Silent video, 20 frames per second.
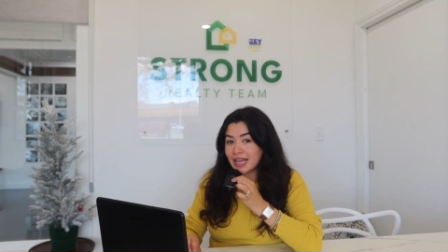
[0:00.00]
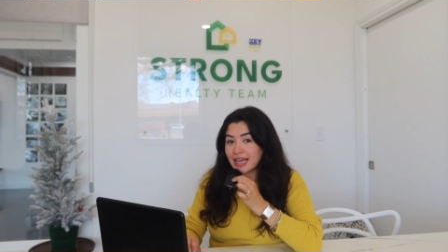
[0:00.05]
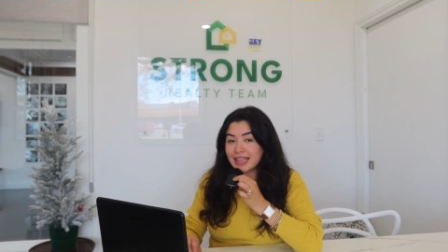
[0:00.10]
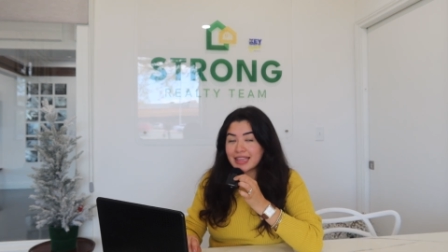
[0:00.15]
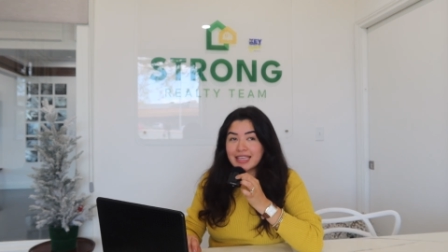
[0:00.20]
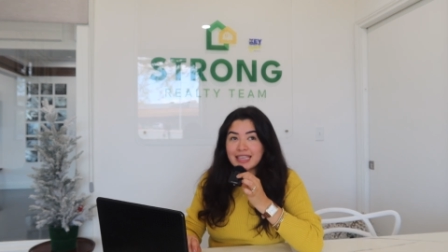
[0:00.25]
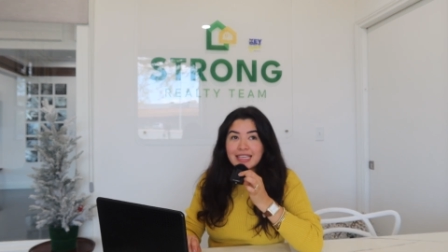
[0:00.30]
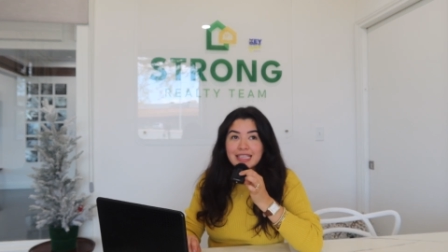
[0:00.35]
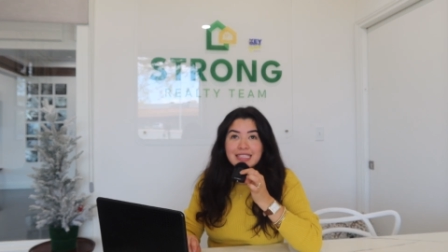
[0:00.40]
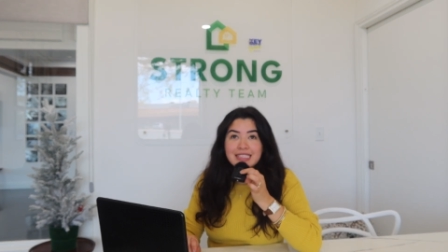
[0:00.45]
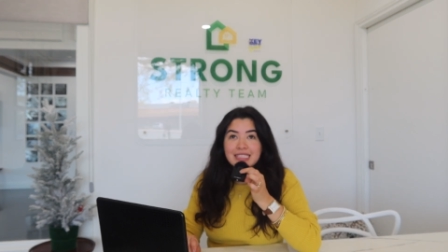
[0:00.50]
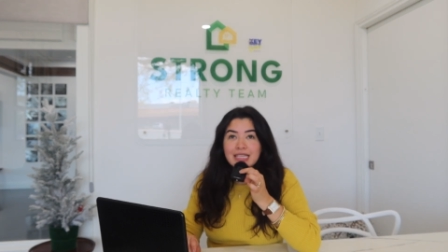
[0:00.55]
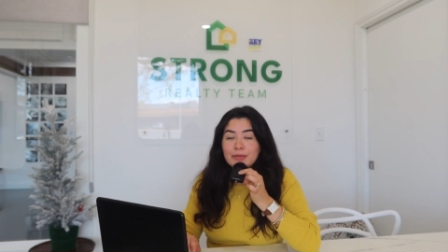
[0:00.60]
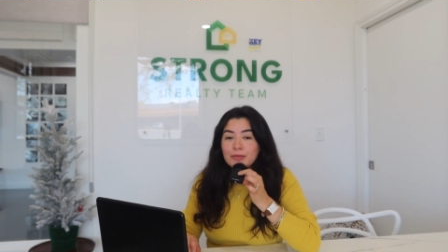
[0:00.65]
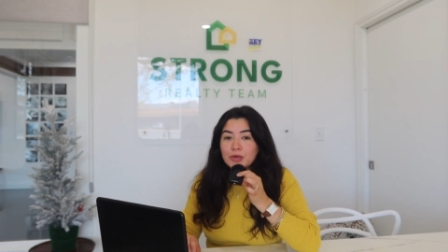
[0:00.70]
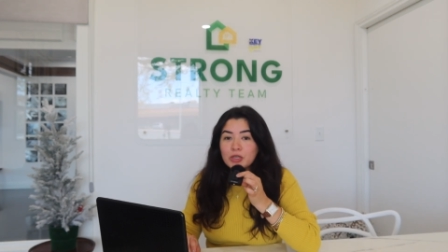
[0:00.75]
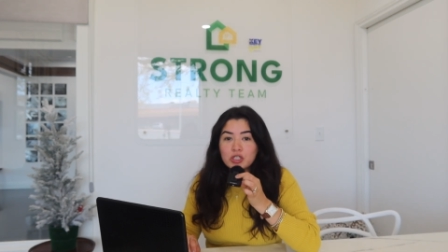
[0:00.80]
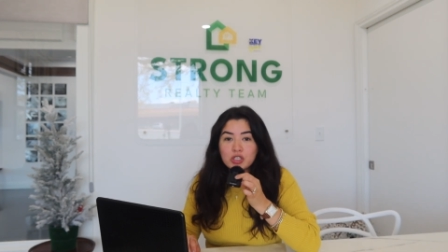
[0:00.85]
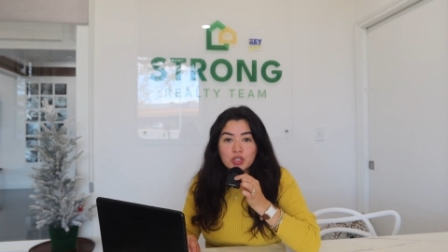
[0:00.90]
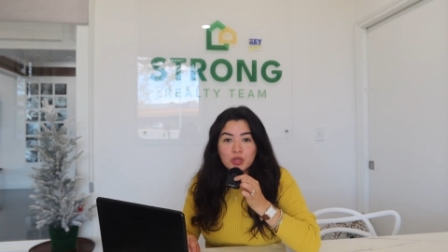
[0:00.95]
I think it's
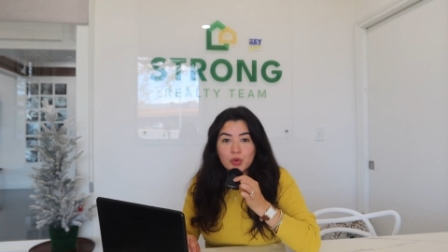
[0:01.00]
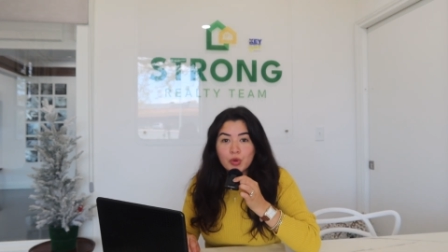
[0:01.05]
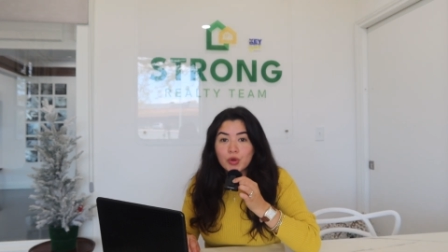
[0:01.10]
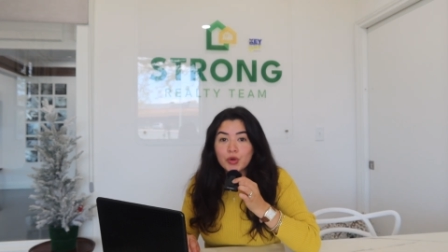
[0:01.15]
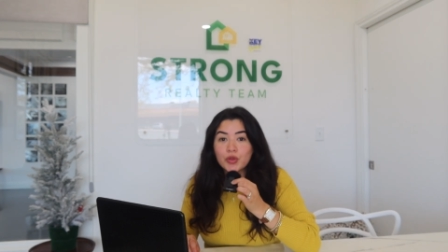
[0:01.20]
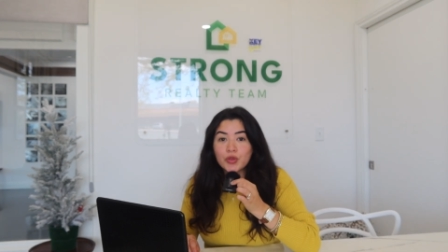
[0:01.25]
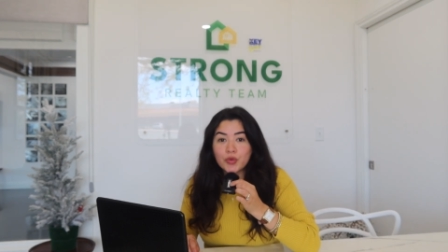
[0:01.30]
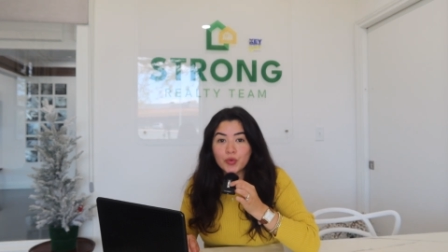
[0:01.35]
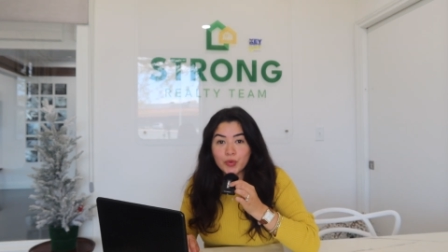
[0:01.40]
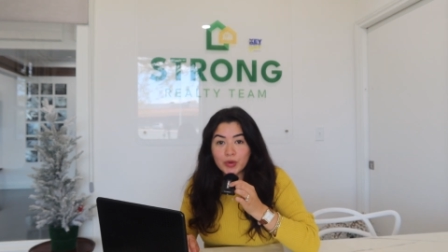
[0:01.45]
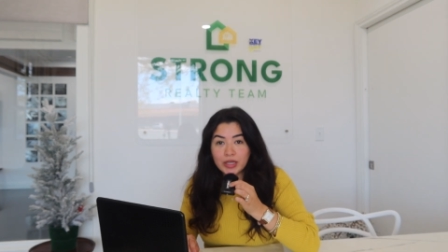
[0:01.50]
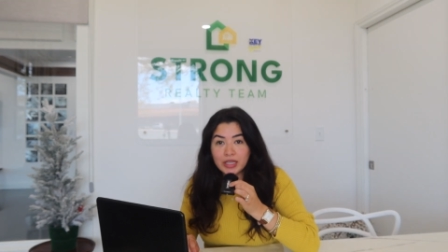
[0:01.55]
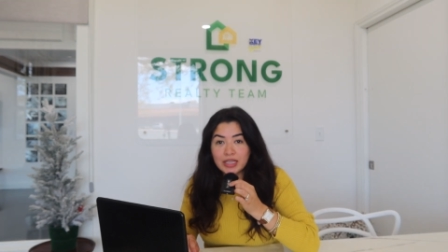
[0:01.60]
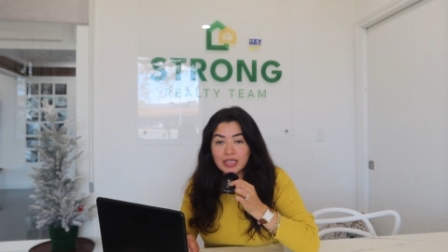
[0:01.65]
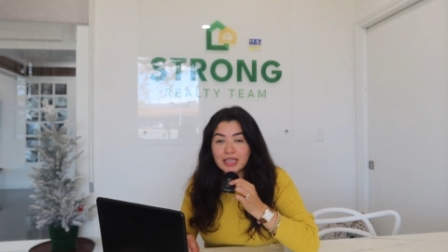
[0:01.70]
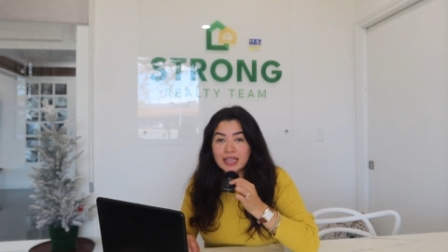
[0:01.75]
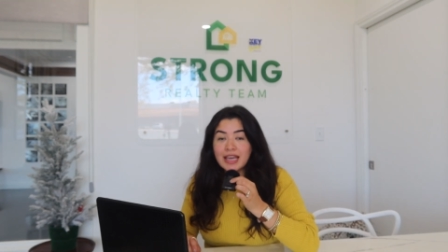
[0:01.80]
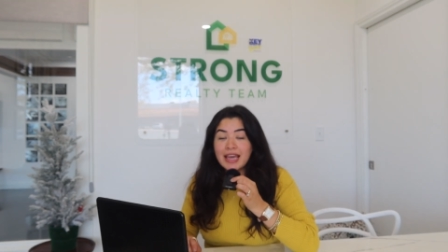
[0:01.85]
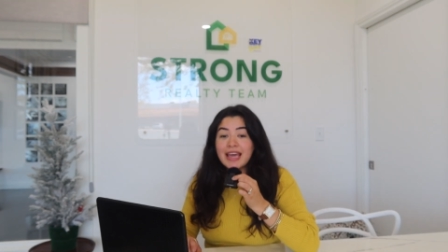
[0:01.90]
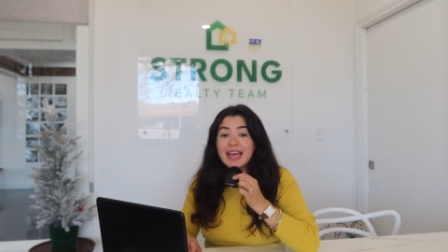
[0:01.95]
number 2 or
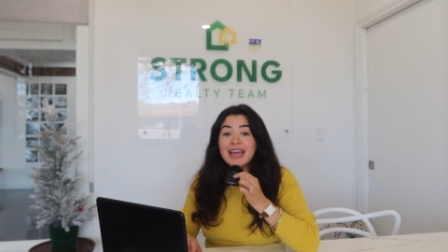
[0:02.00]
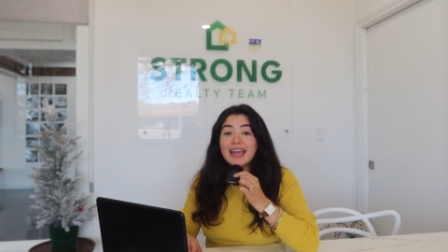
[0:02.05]
3.